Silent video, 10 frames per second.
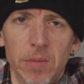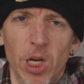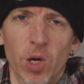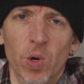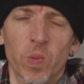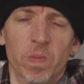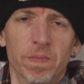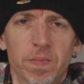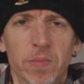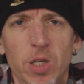
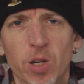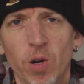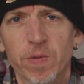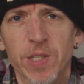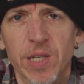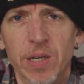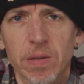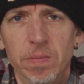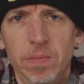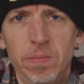Hello, Clovis
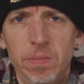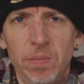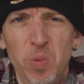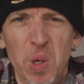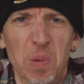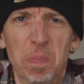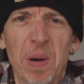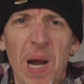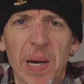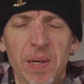here. Welcome
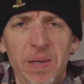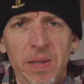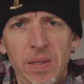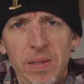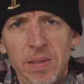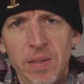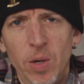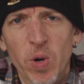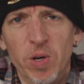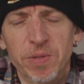back,
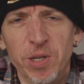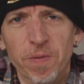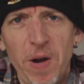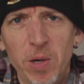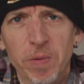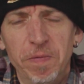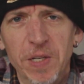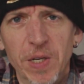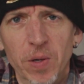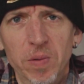and welcome to the following
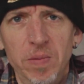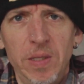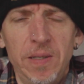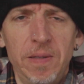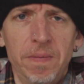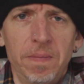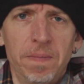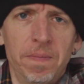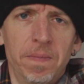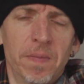video.
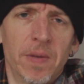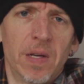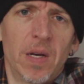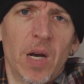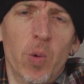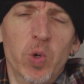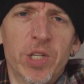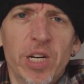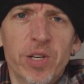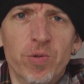I
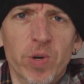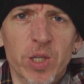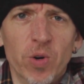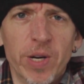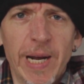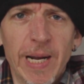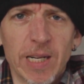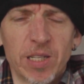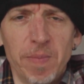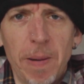would tell you to ignore the
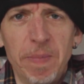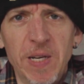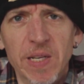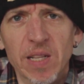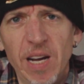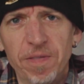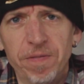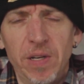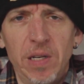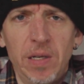X to my immediate
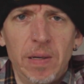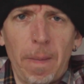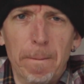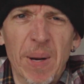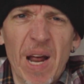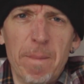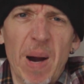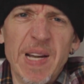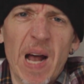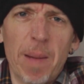left, but that
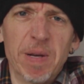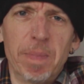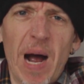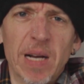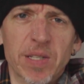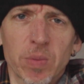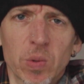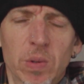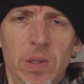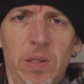might not be possible.